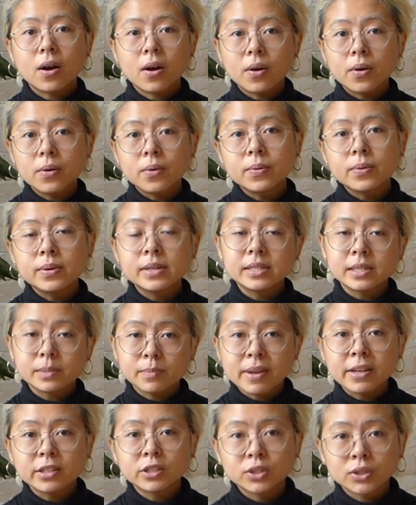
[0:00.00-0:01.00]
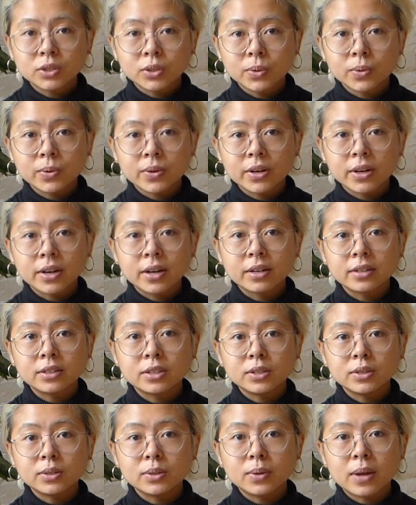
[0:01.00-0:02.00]
always make sure
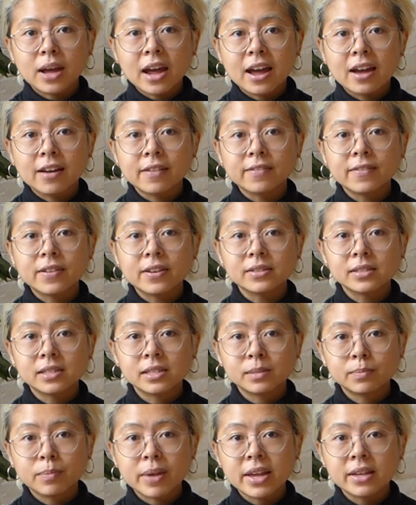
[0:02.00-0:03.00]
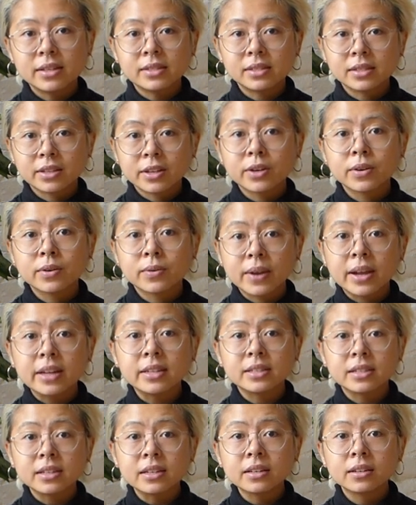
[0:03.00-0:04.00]
to have a space
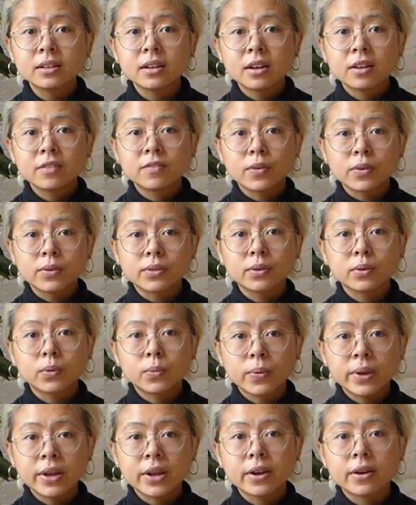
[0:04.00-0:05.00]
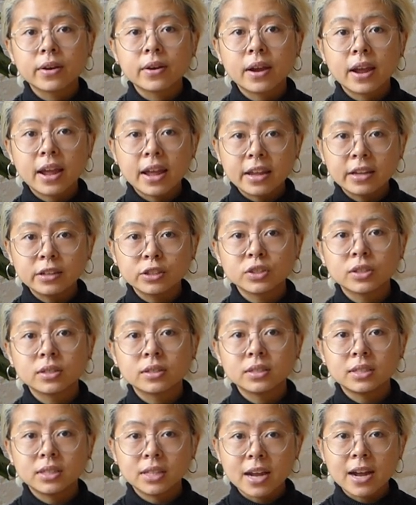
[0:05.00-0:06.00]
curated for the queer Asian
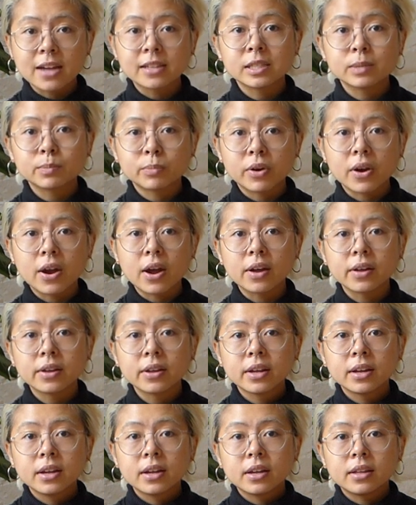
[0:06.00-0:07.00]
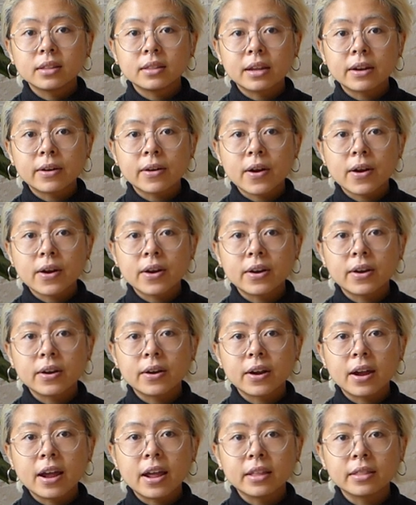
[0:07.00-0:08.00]
diaspora. There are
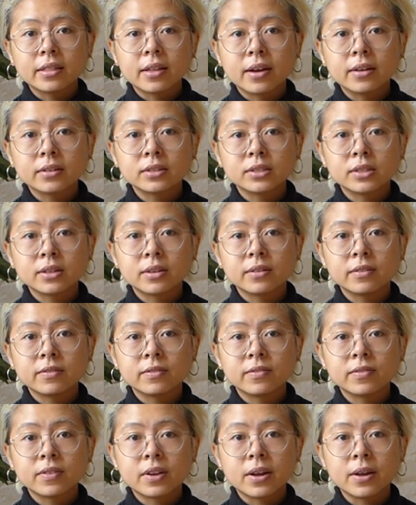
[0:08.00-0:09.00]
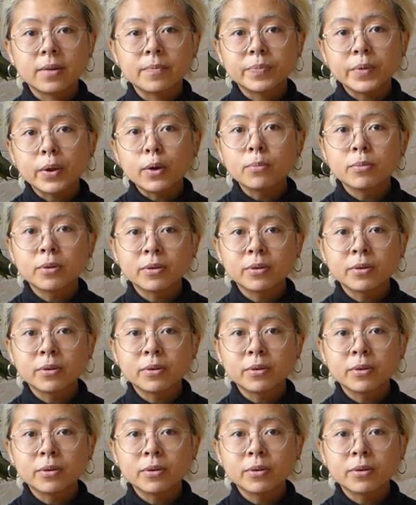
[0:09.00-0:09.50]
a lot of um,